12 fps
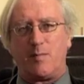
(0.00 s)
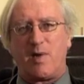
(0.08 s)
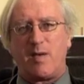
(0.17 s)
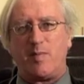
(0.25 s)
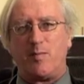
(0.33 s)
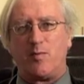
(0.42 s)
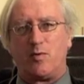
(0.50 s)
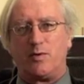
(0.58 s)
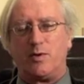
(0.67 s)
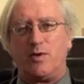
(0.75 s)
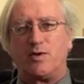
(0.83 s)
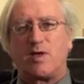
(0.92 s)
There may be
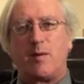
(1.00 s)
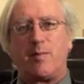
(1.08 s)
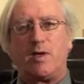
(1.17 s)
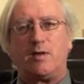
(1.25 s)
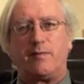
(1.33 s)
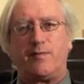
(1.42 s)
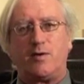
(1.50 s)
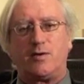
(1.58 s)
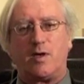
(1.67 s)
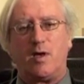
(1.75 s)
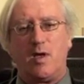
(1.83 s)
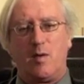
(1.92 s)
more news coming in the
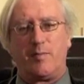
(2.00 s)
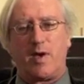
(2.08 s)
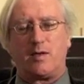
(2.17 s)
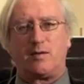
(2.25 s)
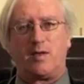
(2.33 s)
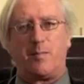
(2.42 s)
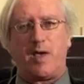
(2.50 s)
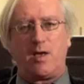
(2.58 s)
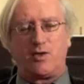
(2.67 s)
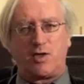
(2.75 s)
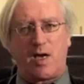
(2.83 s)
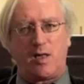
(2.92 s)
future. But the
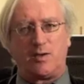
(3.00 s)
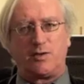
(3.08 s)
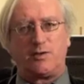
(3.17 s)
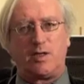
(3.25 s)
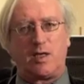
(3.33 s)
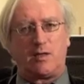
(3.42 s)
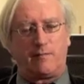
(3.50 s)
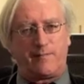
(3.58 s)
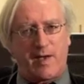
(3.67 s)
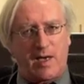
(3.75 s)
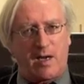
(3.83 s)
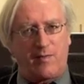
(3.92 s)
big challenge is to get the
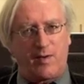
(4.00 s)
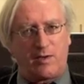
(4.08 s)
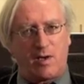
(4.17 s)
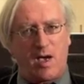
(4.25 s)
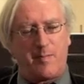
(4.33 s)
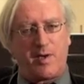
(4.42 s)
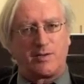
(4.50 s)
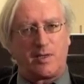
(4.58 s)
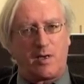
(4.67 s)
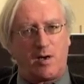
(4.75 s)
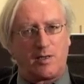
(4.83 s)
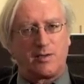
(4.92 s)
fat out of the diet because
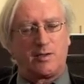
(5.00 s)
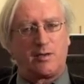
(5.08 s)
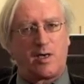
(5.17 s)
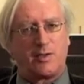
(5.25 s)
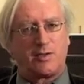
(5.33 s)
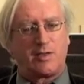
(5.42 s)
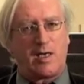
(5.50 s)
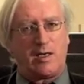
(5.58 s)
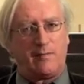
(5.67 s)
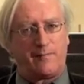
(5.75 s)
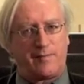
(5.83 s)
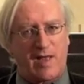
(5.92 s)
it oxidizes
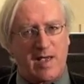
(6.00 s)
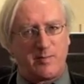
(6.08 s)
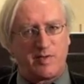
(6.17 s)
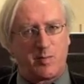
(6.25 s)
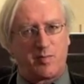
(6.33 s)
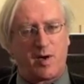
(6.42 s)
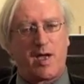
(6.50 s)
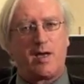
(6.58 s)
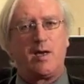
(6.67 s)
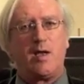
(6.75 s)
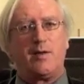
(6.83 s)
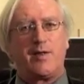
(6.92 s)
and inflames the
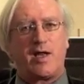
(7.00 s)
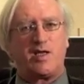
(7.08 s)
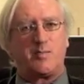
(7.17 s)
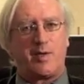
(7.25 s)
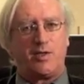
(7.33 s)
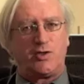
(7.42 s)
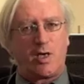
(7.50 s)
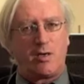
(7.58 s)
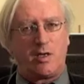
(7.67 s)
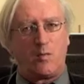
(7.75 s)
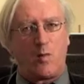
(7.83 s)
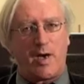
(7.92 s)
brain. That has been
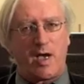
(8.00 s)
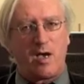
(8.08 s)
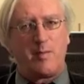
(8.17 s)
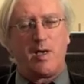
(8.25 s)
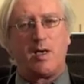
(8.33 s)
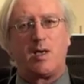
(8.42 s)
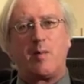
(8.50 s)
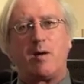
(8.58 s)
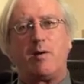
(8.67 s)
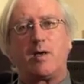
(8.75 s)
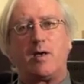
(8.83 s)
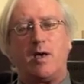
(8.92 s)
shown in Wyoming, in
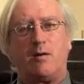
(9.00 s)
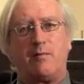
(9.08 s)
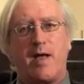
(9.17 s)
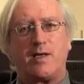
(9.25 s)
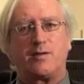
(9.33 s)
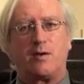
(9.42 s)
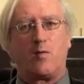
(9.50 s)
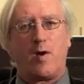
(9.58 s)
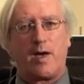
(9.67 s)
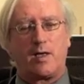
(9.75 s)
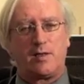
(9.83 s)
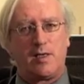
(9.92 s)
America, in rats. It
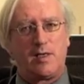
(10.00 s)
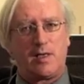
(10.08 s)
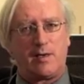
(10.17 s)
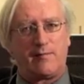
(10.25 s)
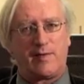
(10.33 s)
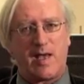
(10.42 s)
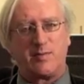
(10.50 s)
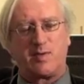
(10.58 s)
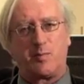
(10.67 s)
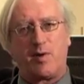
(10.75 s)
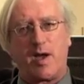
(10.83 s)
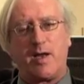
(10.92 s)
quite clearly inflames
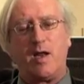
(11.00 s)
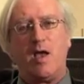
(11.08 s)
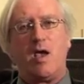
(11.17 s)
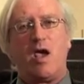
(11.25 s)
the brain.